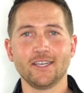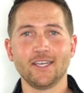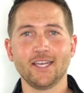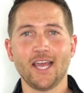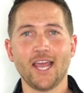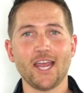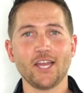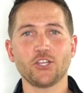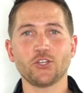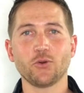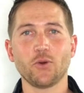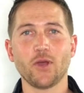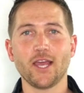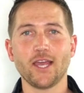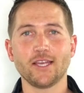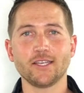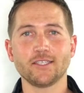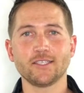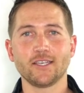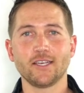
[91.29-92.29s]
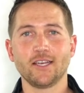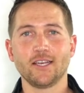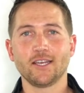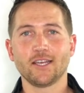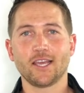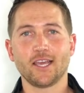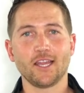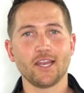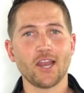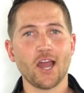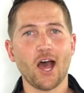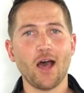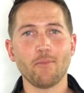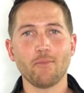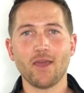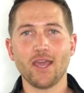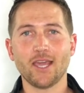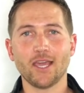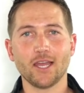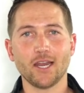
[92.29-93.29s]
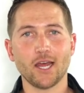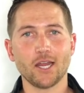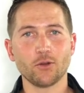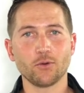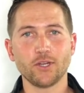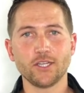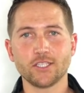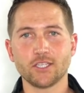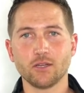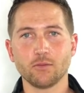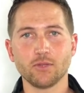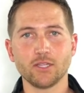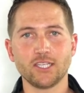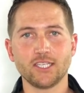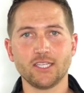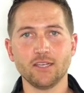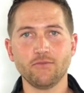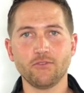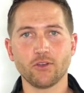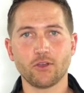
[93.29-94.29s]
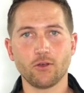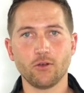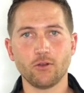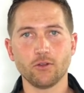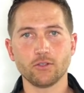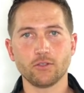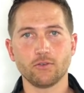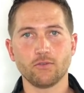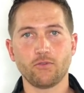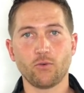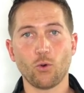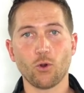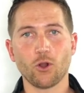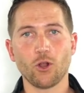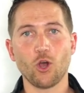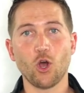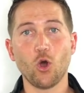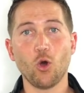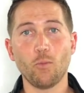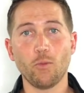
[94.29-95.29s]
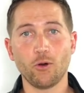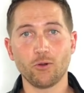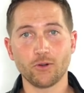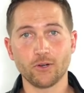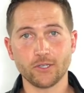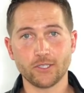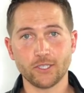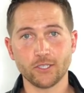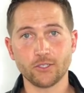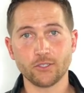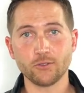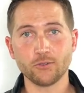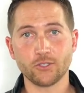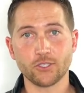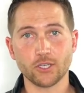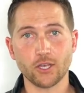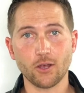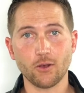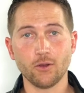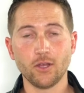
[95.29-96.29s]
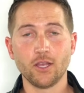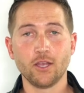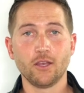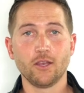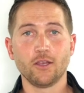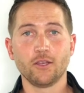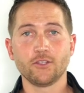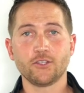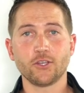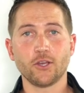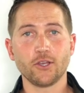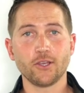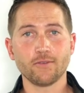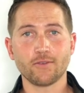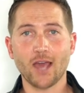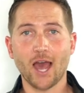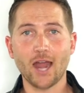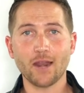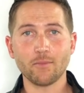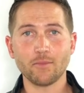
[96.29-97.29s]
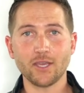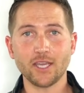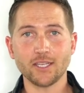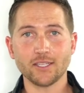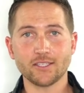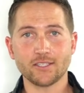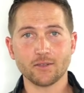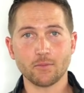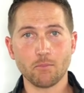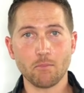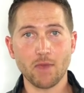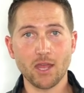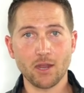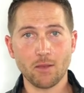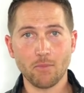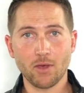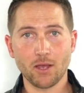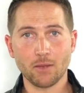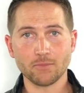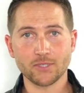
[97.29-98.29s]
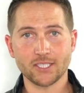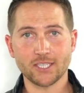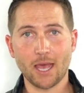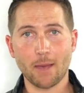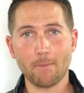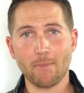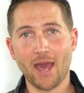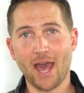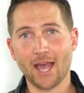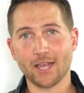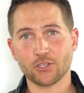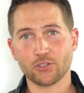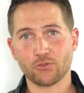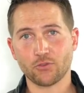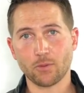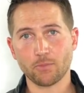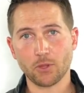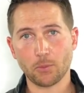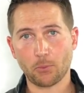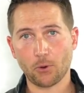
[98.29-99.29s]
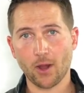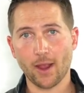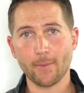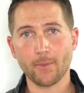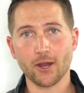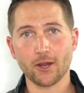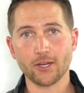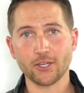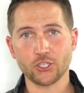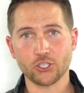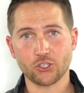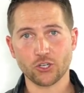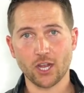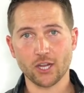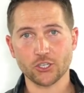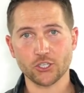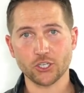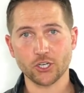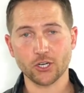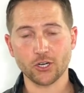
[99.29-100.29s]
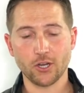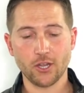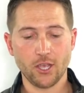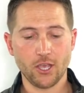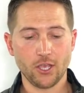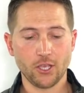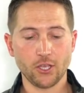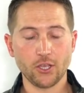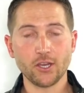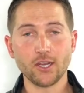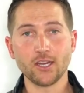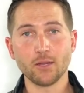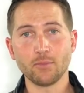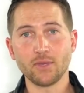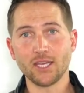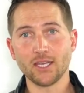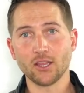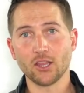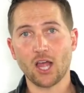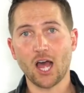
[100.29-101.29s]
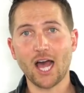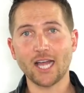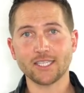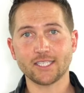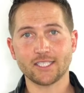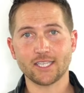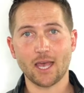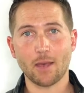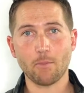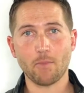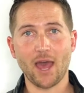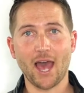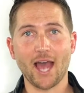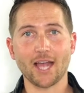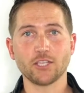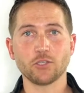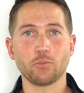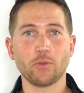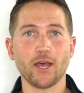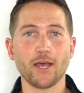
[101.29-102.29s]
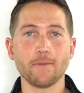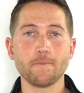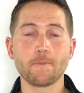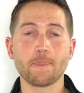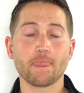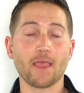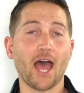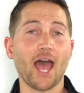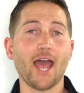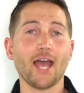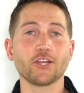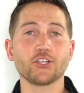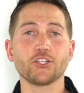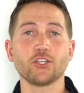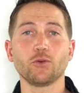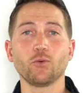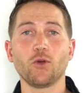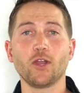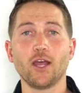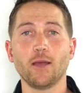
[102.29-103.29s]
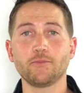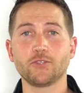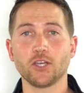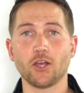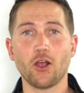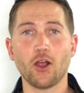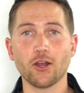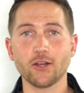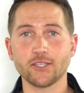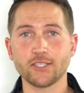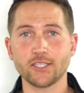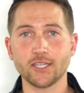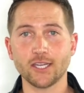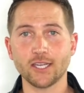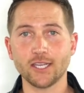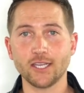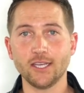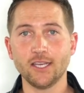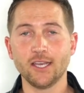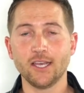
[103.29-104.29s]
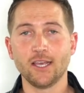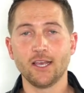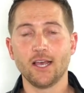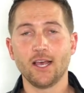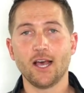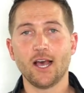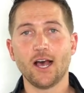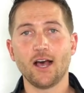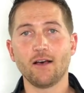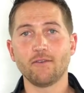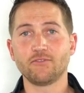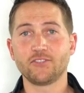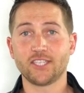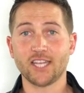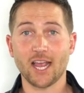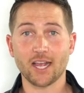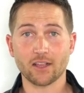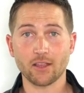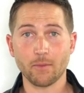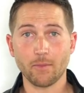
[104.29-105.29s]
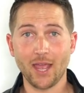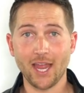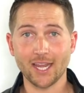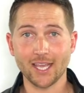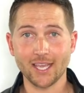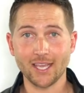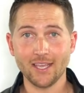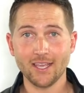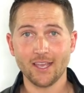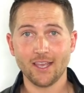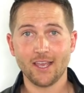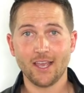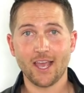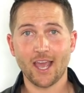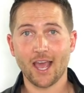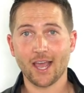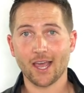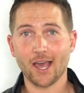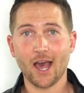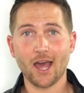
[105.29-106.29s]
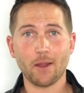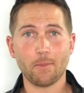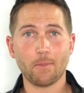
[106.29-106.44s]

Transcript: HOAs, cannot make it unreasonably difficult for a homeowner to do so. So you've got to meet some minimum setbacks from the primary structure. You need to meet lot setbacks, but I actually went up to our city of San Clemente and got a